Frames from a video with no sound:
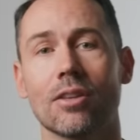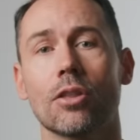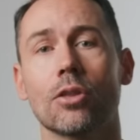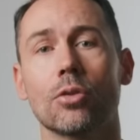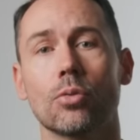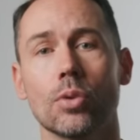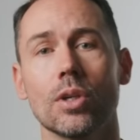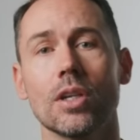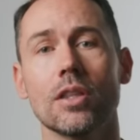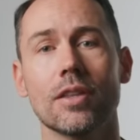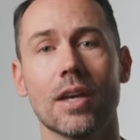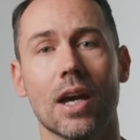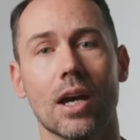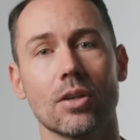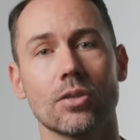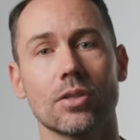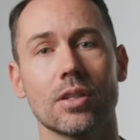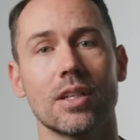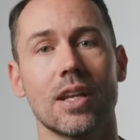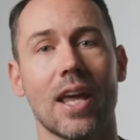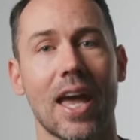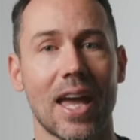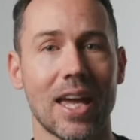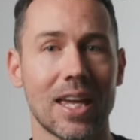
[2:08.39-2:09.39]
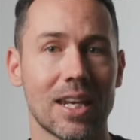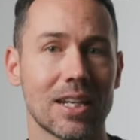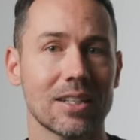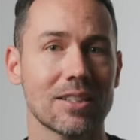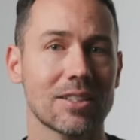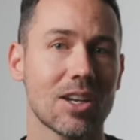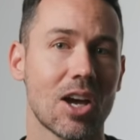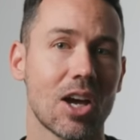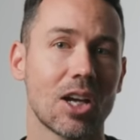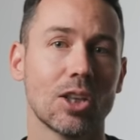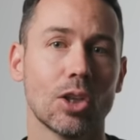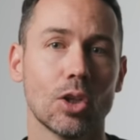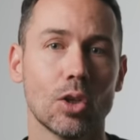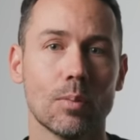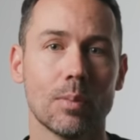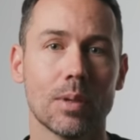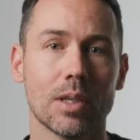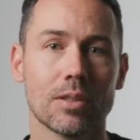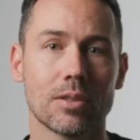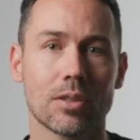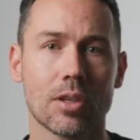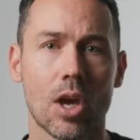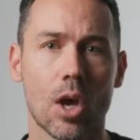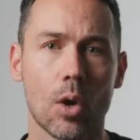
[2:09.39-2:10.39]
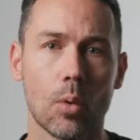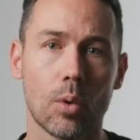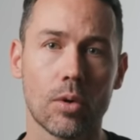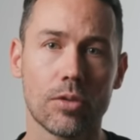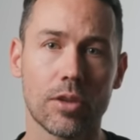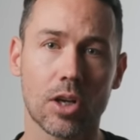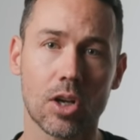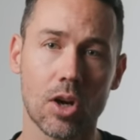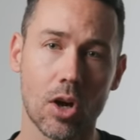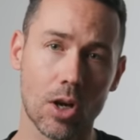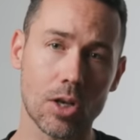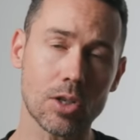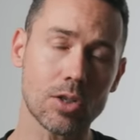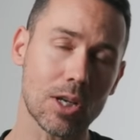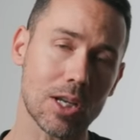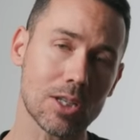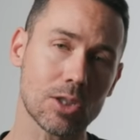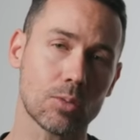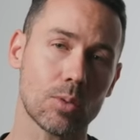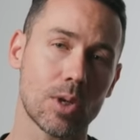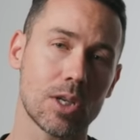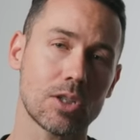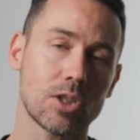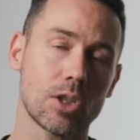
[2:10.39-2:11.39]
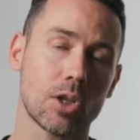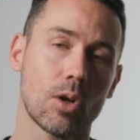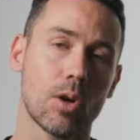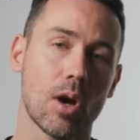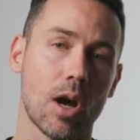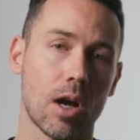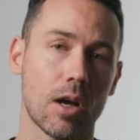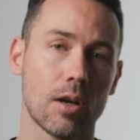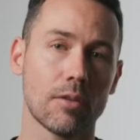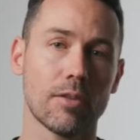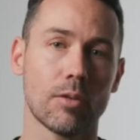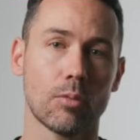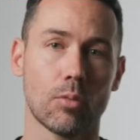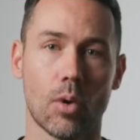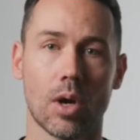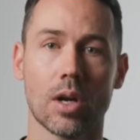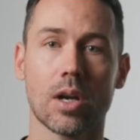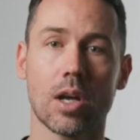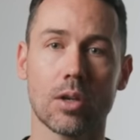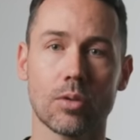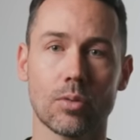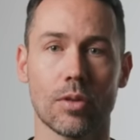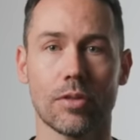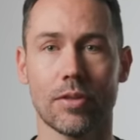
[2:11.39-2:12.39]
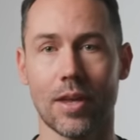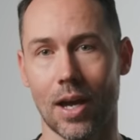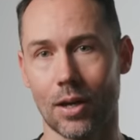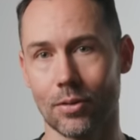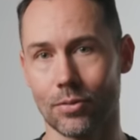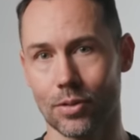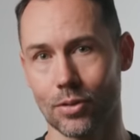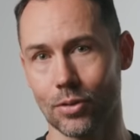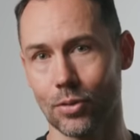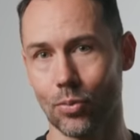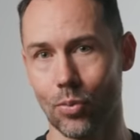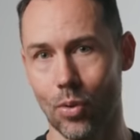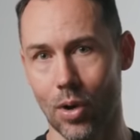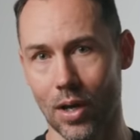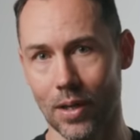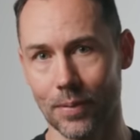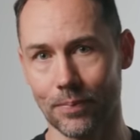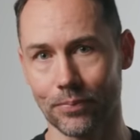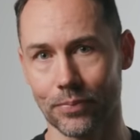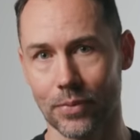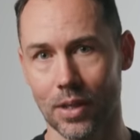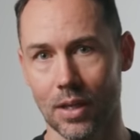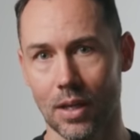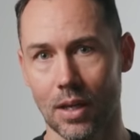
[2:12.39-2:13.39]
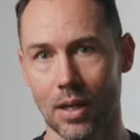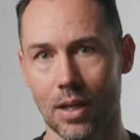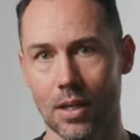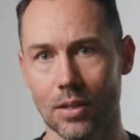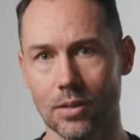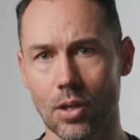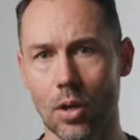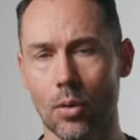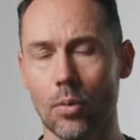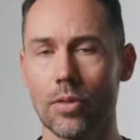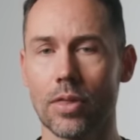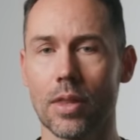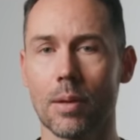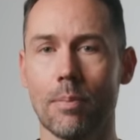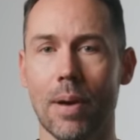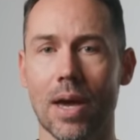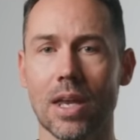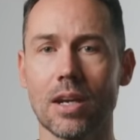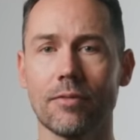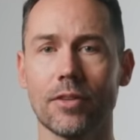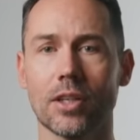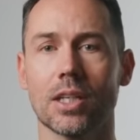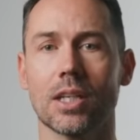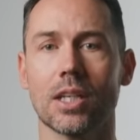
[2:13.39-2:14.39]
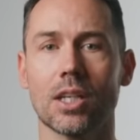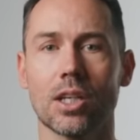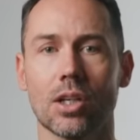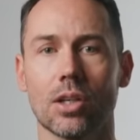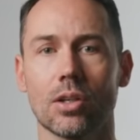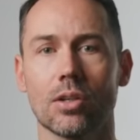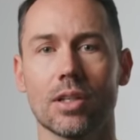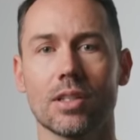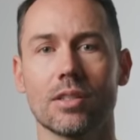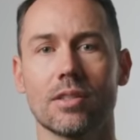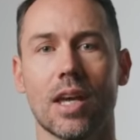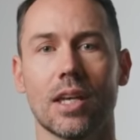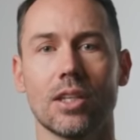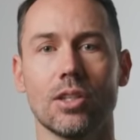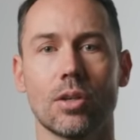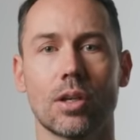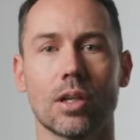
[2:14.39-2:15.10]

3000 ANSI lumens with a contrast ratio of 100,000 to 1. So the benefit here is that you